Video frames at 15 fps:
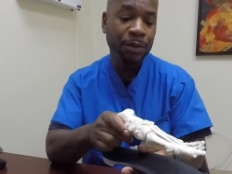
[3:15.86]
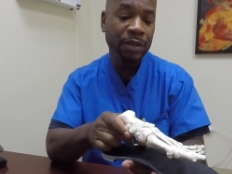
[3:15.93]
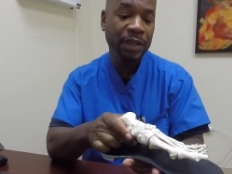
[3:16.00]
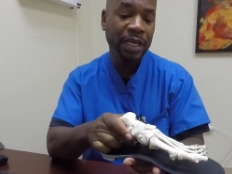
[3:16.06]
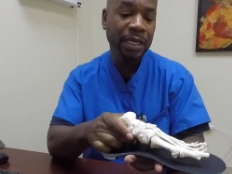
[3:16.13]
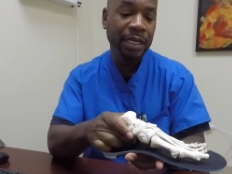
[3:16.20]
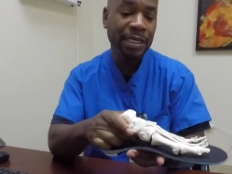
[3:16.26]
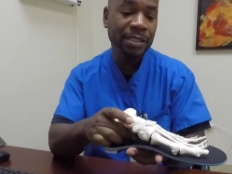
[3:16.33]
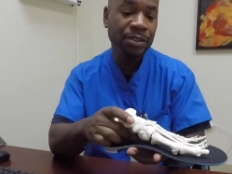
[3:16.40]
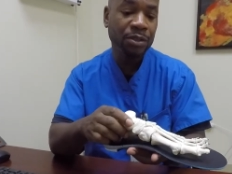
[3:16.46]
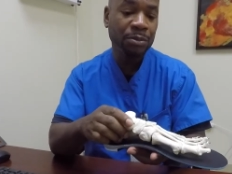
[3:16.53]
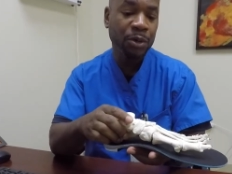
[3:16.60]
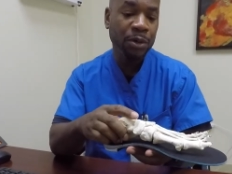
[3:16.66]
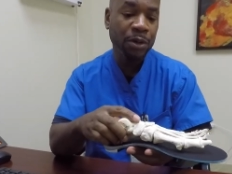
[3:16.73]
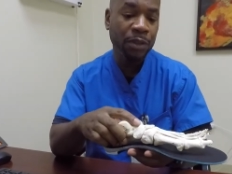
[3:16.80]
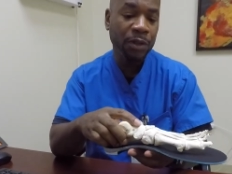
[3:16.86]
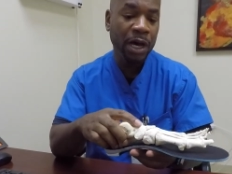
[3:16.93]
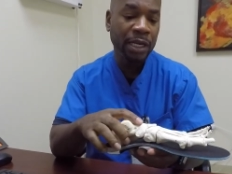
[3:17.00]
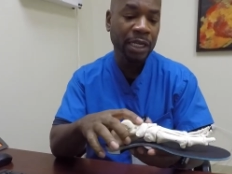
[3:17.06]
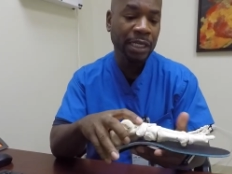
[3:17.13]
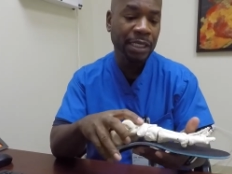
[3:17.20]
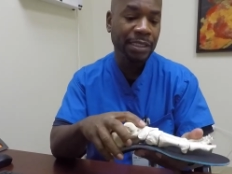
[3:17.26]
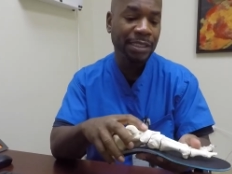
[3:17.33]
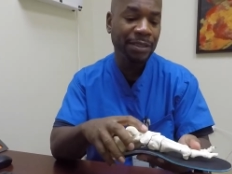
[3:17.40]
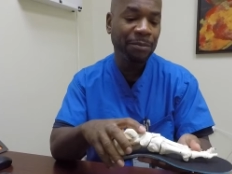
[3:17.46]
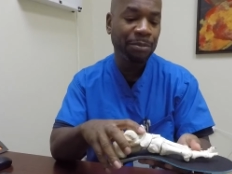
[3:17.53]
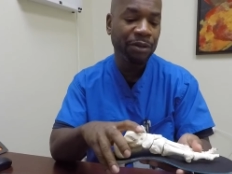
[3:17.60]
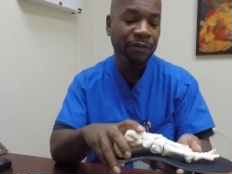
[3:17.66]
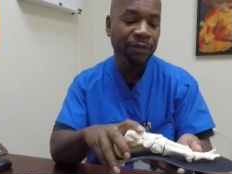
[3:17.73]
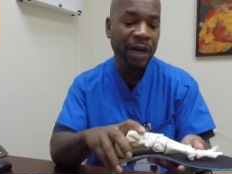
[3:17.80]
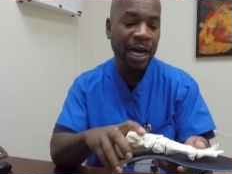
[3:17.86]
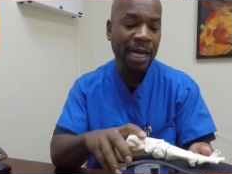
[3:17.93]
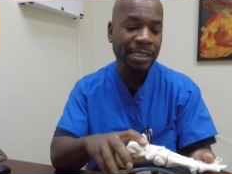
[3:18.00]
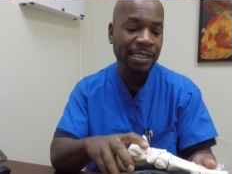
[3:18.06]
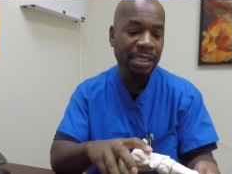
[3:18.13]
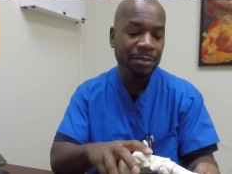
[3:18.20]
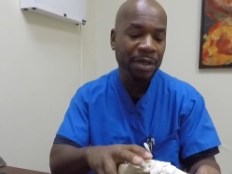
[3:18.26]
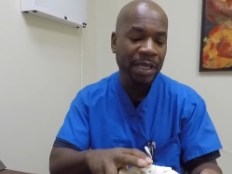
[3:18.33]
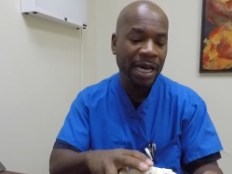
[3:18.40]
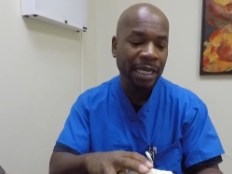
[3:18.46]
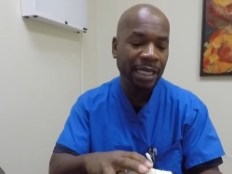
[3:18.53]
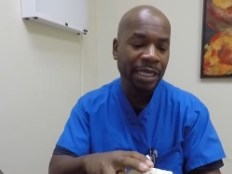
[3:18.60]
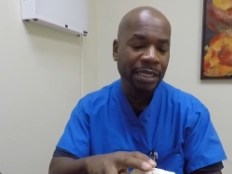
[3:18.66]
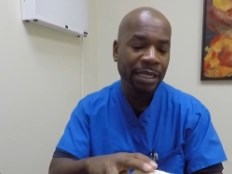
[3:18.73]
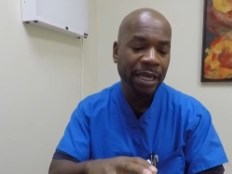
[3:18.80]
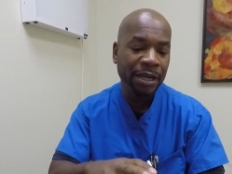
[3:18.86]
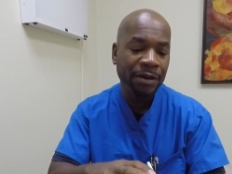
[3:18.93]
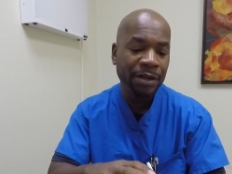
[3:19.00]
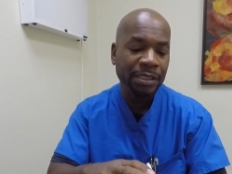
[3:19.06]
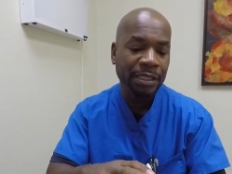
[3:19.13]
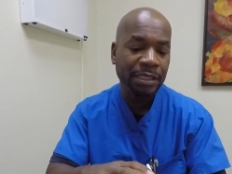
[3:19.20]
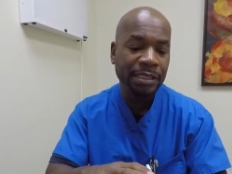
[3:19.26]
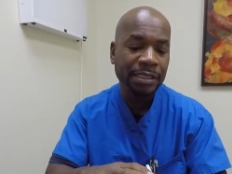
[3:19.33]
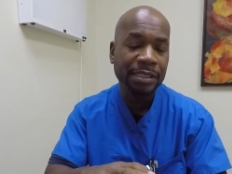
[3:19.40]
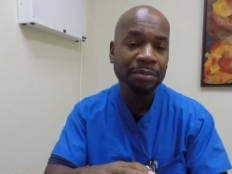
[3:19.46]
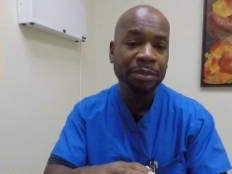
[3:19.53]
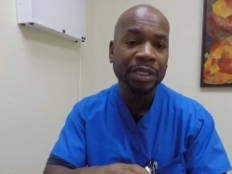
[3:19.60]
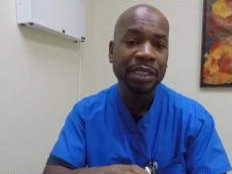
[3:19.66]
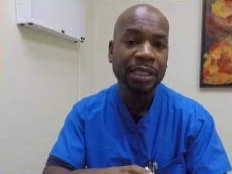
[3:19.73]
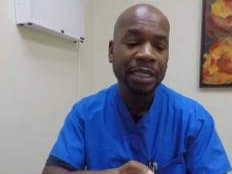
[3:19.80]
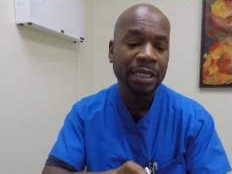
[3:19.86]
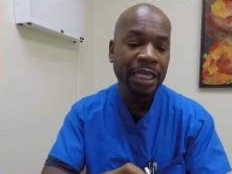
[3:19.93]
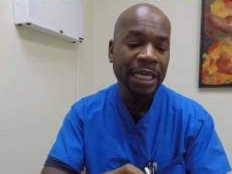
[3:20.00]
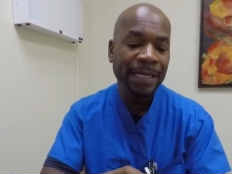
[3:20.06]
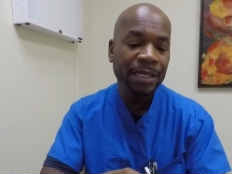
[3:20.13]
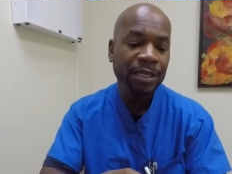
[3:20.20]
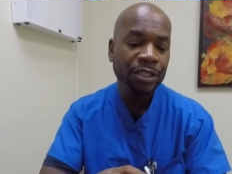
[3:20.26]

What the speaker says: with a custom orthotic to provide some of that inherent stability